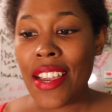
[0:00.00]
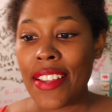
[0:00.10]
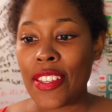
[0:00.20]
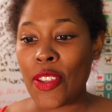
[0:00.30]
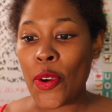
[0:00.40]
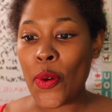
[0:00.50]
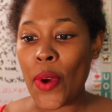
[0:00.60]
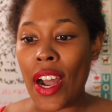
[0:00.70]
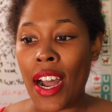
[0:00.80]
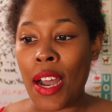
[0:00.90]

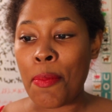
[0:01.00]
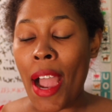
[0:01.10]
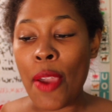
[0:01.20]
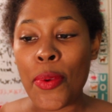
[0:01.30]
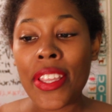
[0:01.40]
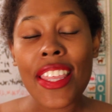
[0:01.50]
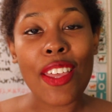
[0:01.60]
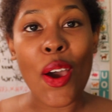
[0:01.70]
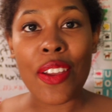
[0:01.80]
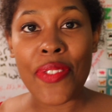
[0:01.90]
So I really
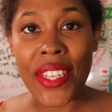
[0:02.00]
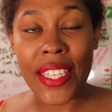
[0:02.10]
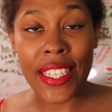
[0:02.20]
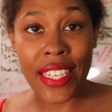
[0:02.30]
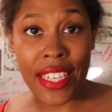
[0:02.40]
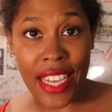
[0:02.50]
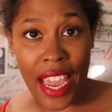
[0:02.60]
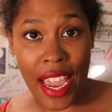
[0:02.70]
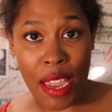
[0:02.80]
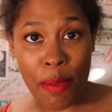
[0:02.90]
thought of this
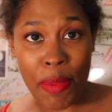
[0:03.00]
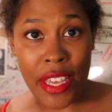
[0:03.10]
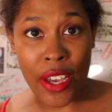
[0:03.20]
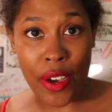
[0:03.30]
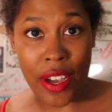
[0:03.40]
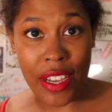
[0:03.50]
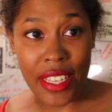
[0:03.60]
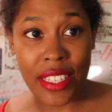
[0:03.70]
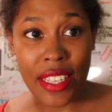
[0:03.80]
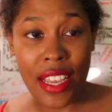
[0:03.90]
today
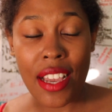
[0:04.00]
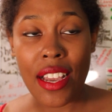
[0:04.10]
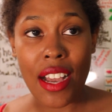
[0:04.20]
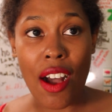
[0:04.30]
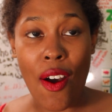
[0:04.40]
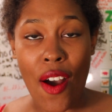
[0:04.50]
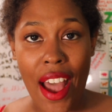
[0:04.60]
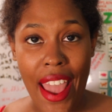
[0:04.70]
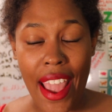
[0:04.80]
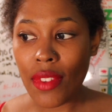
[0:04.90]
because
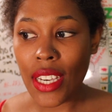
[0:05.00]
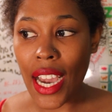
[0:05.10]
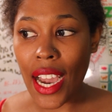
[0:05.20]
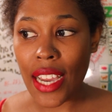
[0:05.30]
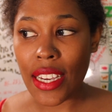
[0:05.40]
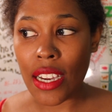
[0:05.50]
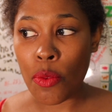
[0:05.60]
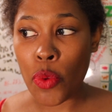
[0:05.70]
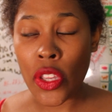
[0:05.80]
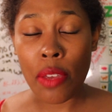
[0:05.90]
I had a
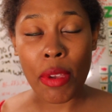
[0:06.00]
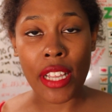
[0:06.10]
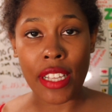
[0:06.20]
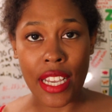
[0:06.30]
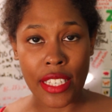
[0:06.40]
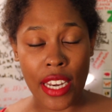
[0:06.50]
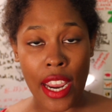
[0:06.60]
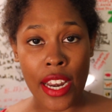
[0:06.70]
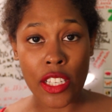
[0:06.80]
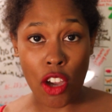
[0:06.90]
really big class today,
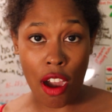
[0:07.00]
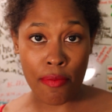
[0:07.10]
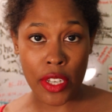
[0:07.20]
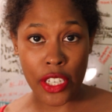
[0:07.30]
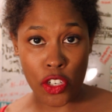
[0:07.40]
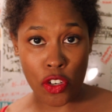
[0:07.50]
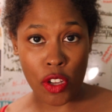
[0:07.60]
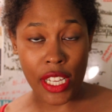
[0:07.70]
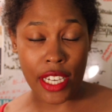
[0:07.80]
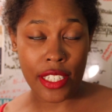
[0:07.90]
and it's a conversational
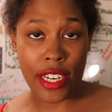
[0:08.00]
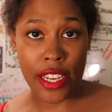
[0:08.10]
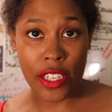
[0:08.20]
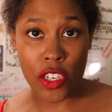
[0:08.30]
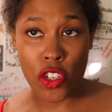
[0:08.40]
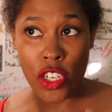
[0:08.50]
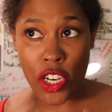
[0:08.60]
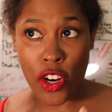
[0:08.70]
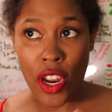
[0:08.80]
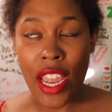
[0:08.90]
class that I teach
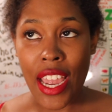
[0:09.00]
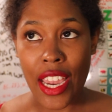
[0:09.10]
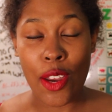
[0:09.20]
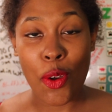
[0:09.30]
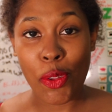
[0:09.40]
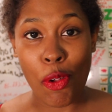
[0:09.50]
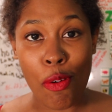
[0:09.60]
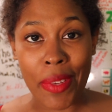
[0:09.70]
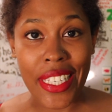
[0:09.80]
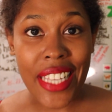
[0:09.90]
here in
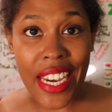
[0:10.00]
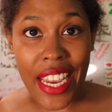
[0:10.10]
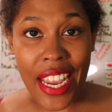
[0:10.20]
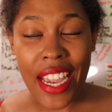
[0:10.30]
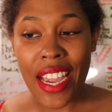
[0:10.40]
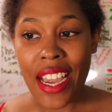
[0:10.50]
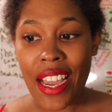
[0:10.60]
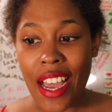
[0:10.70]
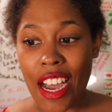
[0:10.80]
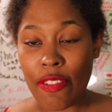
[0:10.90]
Oklahoma City,
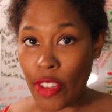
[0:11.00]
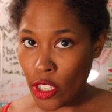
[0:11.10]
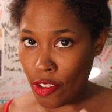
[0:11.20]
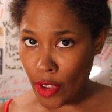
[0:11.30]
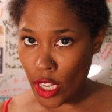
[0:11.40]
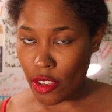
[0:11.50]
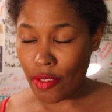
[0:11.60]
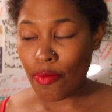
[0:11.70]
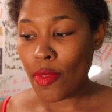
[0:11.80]
face-to-face.